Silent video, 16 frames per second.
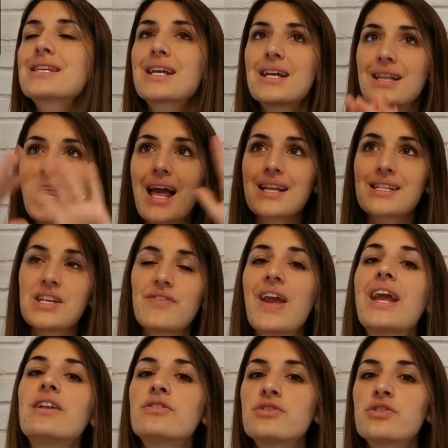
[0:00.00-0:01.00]
collective
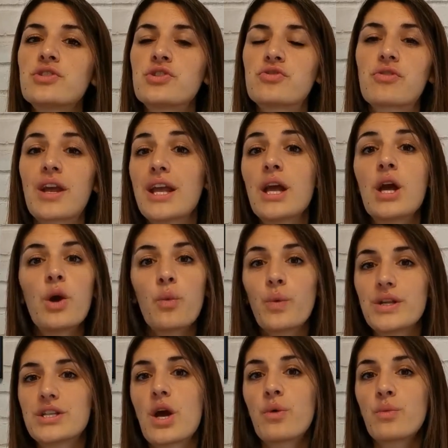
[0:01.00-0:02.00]
industry,
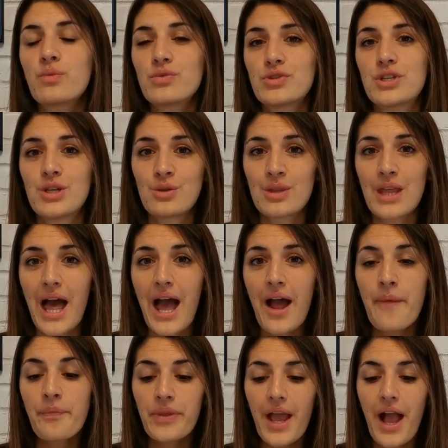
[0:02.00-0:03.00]
we don't do
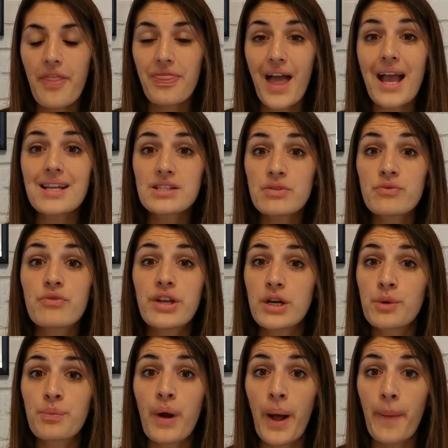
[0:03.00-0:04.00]
that. And that is a
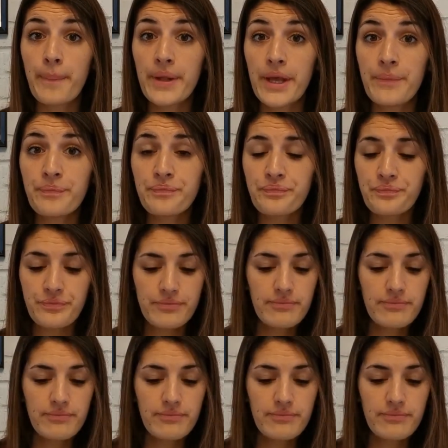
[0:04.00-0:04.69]
real problem.